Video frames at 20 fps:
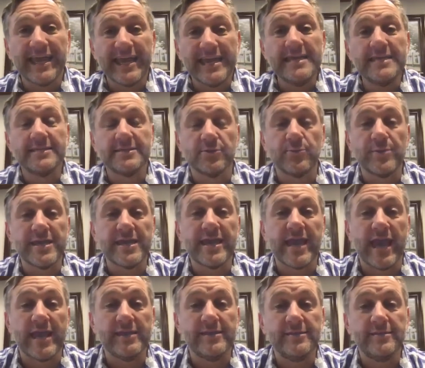Easter
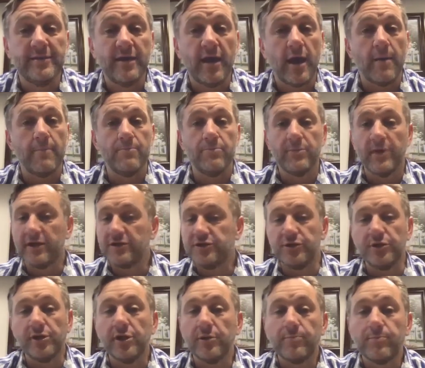weekend. As
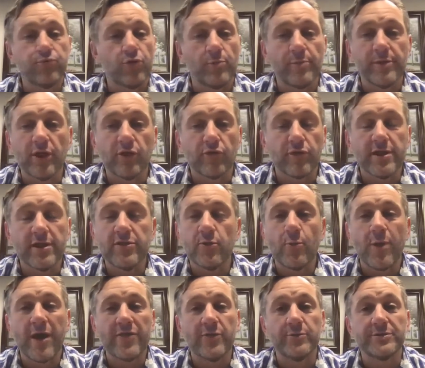you'll probably agree, the
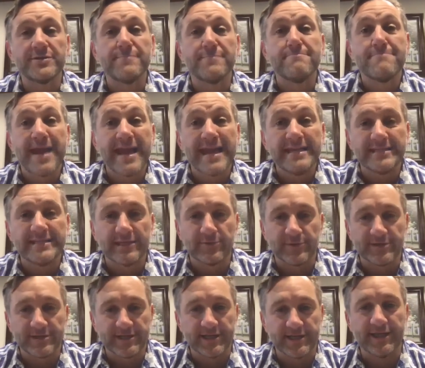weather was amazing,
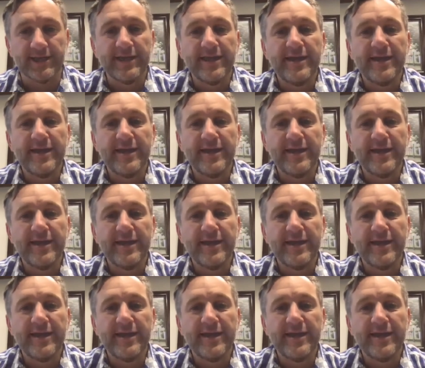wasn't it?